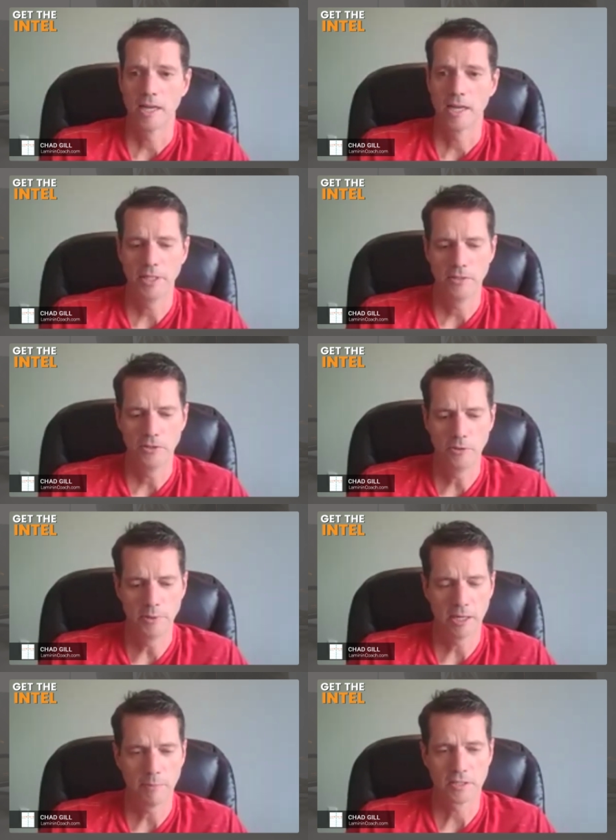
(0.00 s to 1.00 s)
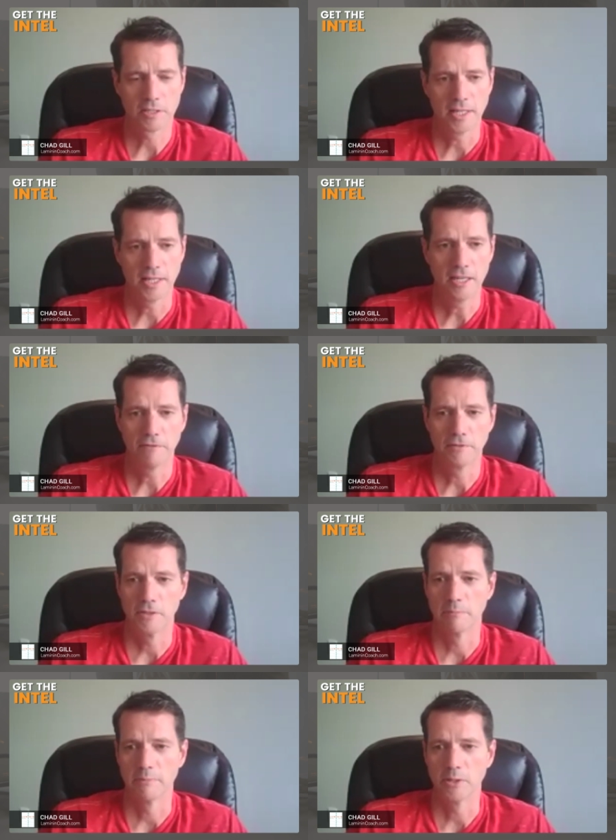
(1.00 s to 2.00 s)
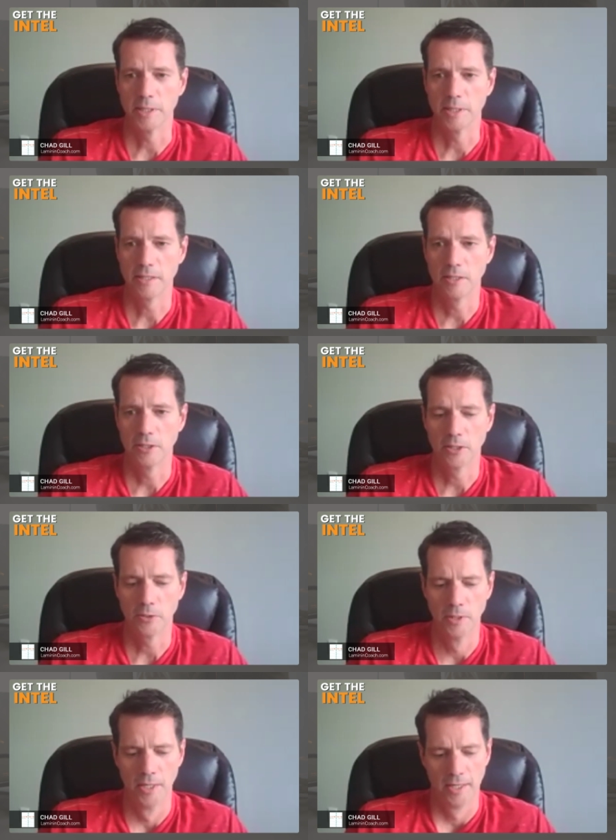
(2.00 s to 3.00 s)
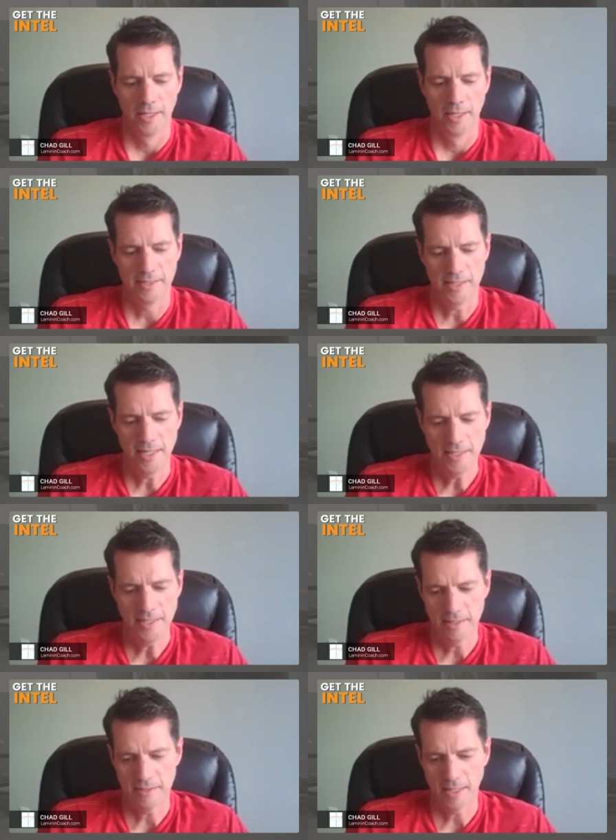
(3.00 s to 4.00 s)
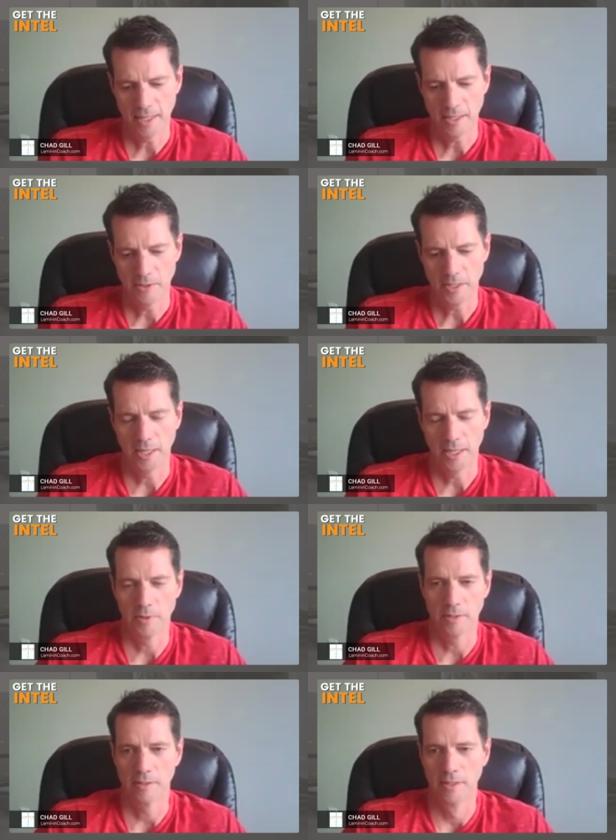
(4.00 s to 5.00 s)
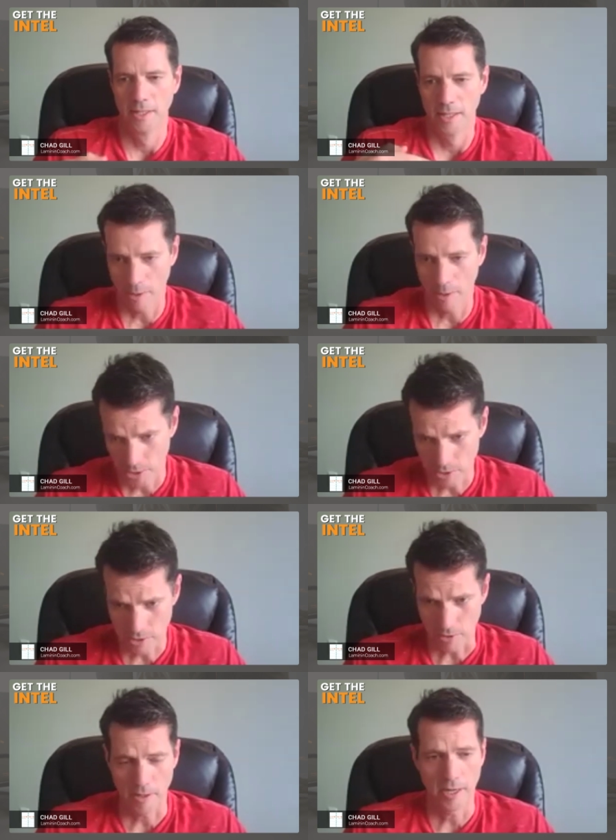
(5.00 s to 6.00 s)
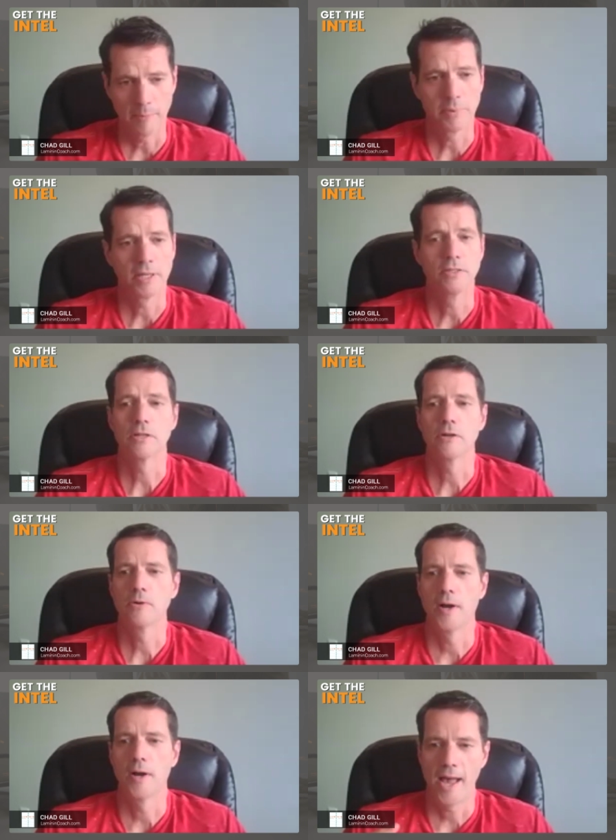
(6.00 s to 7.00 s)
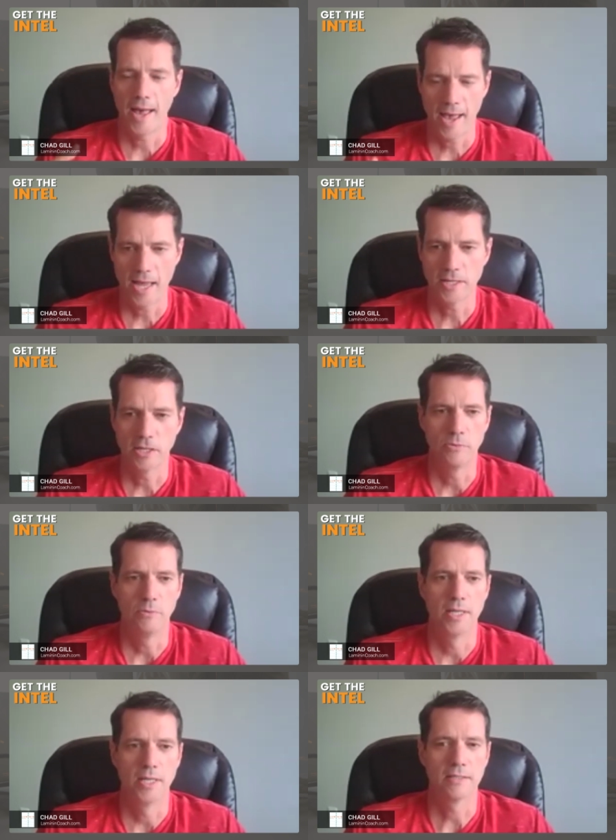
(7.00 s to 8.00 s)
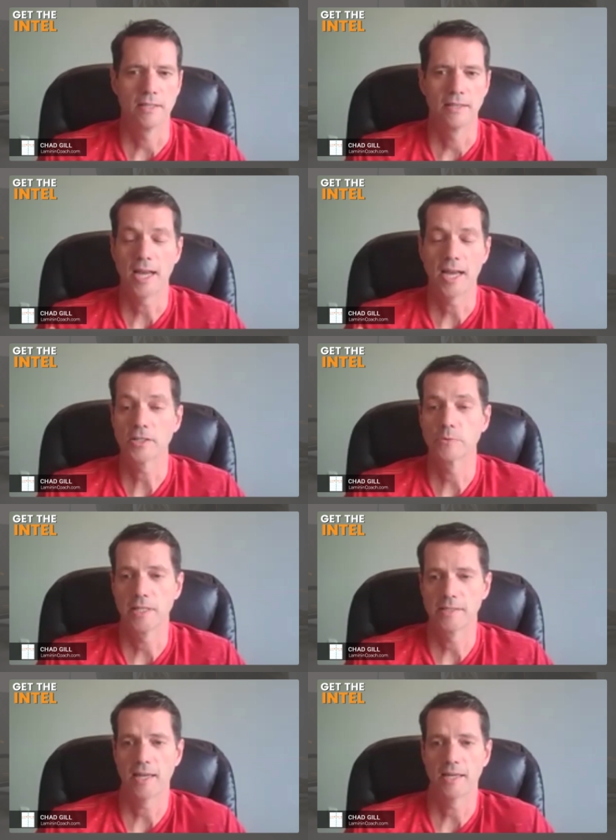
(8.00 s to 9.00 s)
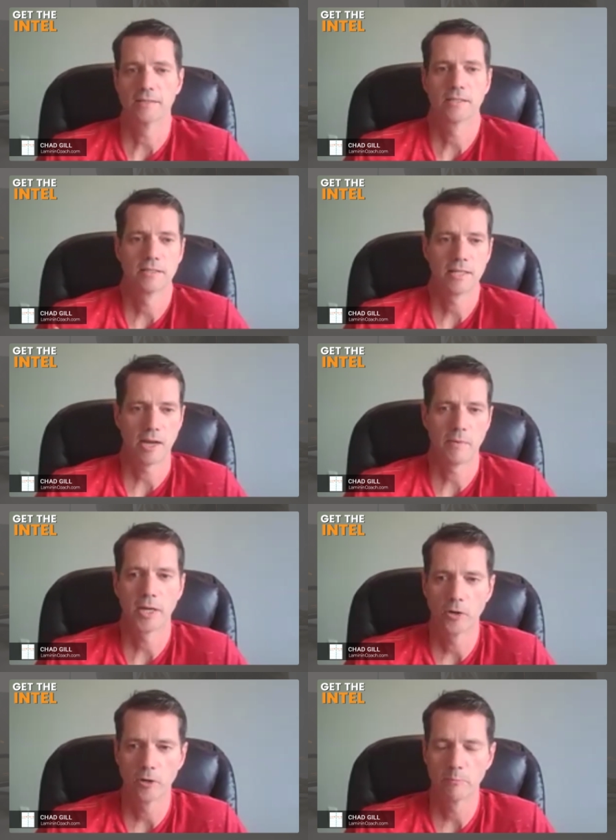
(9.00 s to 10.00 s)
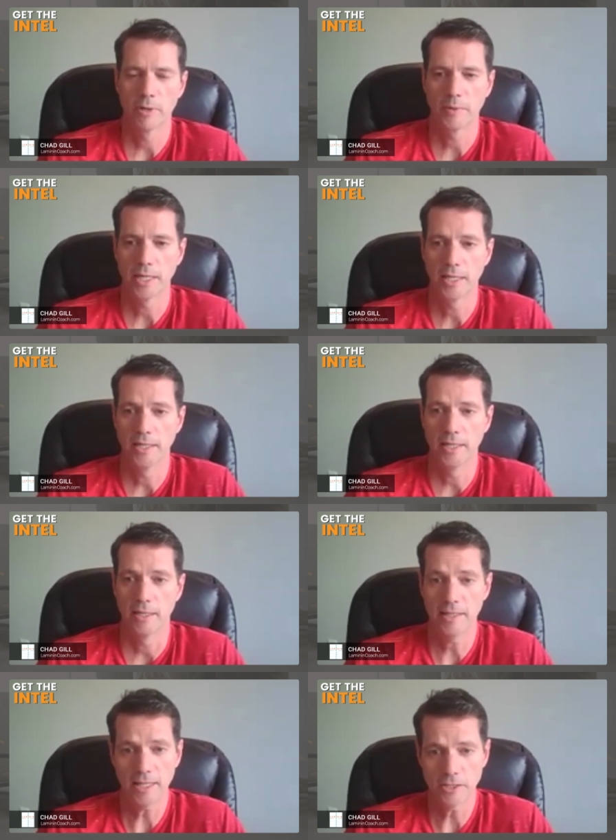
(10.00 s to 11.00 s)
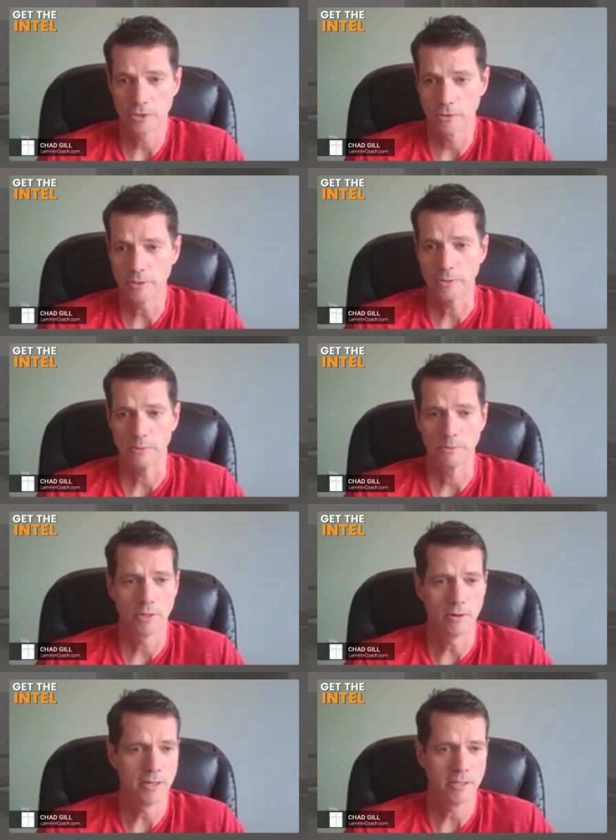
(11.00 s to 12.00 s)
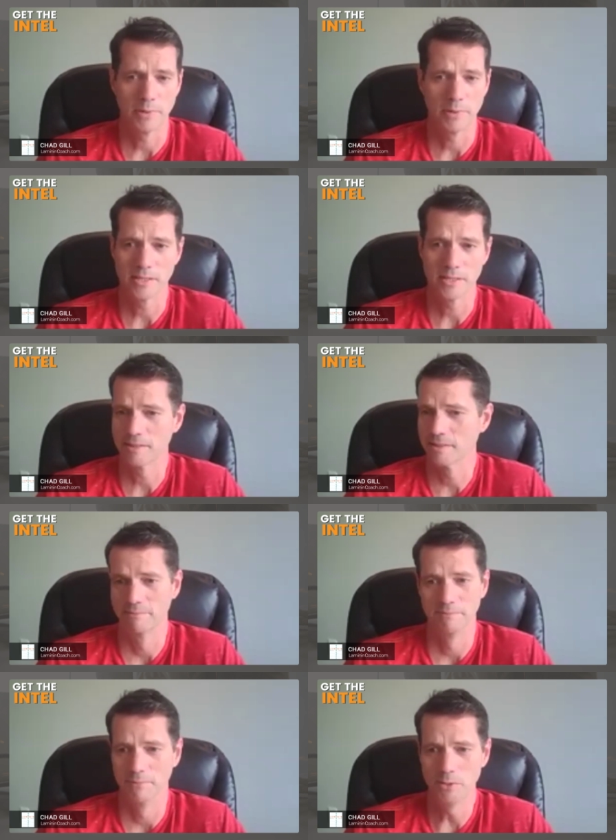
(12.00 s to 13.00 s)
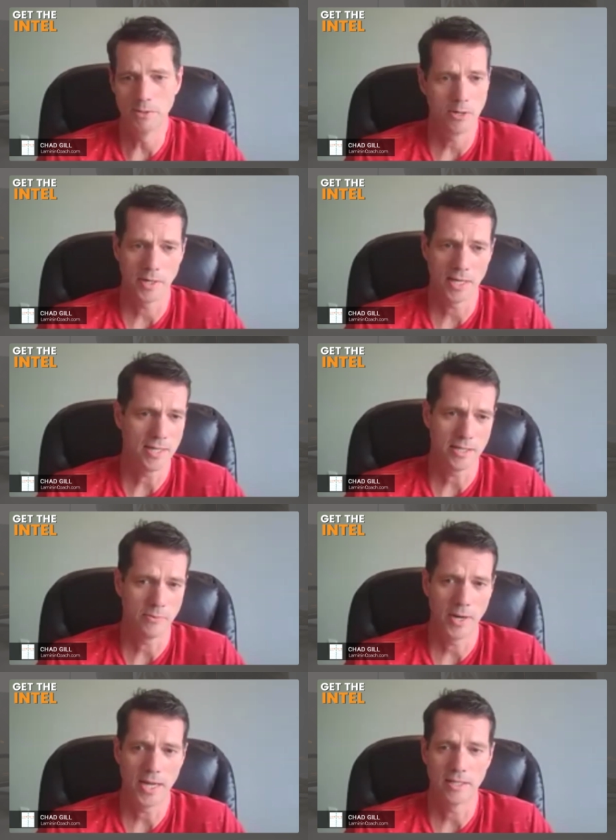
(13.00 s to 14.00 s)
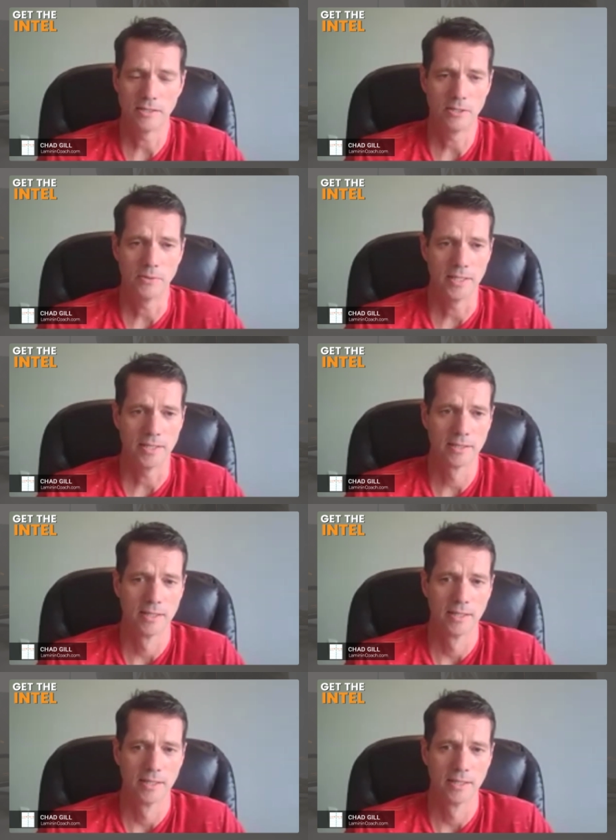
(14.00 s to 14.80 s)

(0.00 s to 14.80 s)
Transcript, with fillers: I mean, you become a slave to the moment. You know, it's easy to say, okay, well, I was a startup, and so I had to do this, and that's what it takes. This is how I earn my way in. And that's true. Starting a business, there's no easy way to do it.